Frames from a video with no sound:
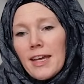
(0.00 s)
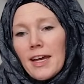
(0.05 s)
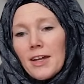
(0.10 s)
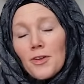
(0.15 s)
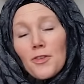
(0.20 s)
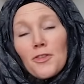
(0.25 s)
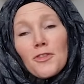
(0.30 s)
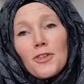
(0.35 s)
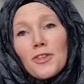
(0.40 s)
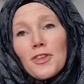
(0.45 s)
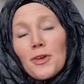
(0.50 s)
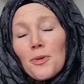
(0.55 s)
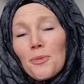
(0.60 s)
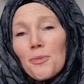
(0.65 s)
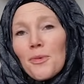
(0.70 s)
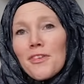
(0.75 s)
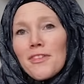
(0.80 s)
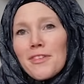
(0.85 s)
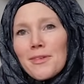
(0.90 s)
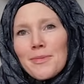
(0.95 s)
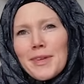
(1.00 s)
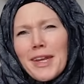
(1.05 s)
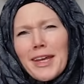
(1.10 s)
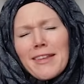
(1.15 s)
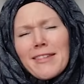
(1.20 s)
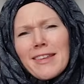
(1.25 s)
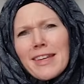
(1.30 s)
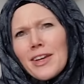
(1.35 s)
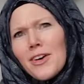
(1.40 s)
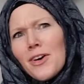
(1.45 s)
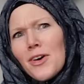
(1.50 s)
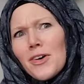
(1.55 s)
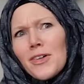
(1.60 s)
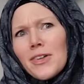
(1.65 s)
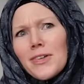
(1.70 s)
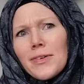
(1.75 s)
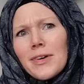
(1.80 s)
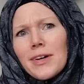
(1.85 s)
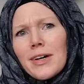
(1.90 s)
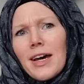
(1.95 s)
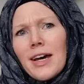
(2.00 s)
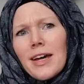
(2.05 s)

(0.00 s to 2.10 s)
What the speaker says: understood they were Muslim, and I said, oh,